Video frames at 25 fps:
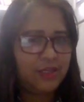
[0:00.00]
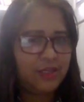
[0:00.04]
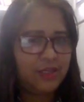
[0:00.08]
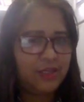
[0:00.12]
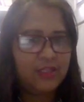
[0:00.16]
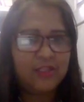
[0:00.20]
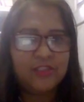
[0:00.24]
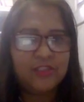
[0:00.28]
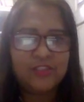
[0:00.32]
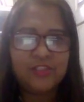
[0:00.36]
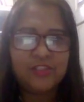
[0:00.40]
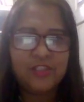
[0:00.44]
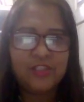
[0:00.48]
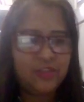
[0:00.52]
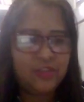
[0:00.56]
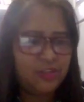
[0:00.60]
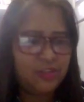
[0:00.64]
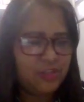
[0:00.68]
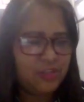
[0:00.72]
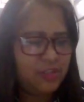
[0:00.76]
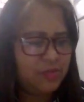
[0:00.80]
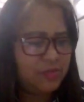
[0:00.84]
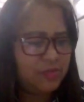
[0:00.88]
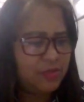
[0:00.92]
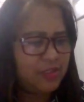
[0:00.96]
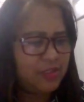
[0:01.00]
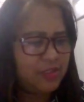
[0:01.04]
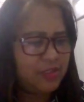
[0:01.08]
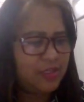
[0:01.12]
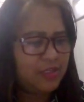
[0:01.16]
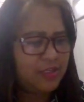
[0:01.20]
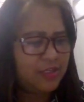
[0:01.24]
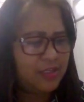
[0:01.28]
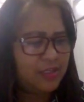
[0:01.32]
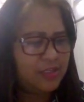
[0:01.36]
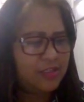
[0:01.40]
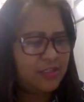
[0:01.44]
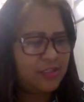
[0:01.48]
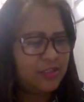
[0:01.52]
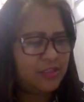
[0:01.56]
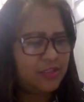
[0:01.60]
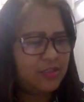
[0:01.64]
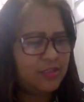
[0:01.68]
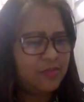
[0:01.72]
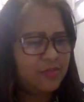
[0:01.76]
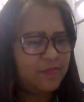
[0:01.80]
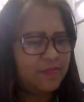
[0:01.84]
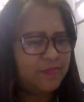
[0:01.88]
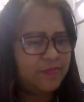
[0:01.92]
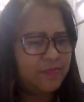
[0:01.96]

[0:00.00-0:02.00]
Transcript: Okay, the synonym that I can